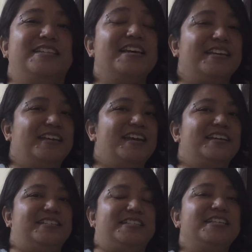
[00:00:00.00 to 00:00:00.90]
taking
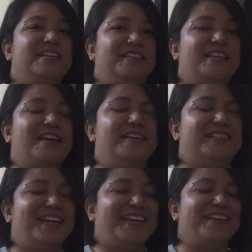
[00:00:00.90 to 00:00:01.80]
any of
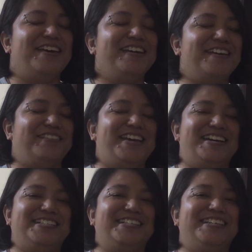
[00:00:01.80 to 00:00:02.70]

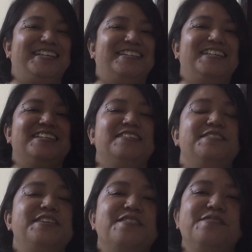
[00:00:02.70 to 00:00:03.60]
that shit, and then,
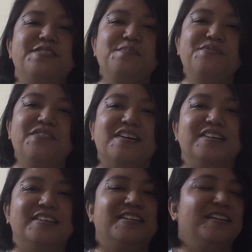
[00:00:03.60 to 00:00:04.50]
you move
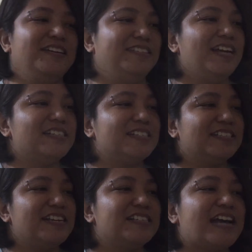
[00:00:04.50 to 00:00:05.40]
on.
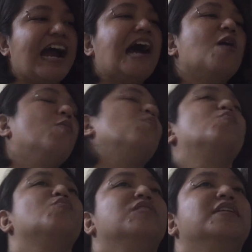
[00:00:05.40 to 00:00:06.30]
That's
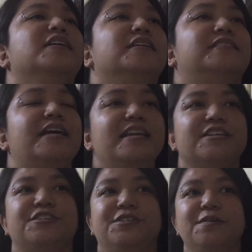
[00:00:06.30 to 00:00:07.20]
how
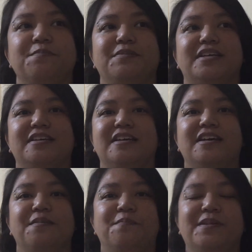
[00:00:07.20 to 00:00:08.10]
dating should be.
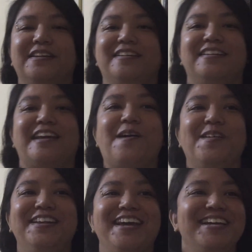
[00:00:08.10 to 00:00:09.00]
But
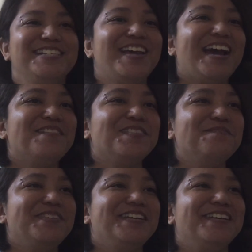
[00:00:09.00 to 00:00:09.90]
nowadays, you have
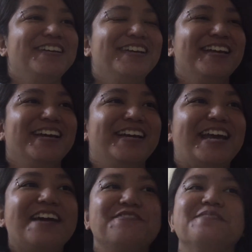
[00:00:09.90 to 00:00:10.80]
to be
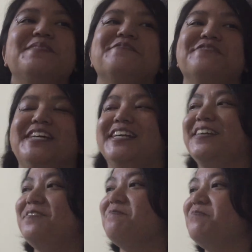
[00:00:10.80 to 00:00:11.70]

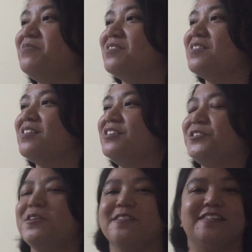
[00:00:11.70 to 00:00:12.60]
freaking
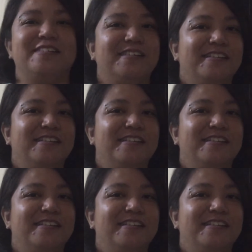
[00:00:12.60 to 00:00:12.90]
sure.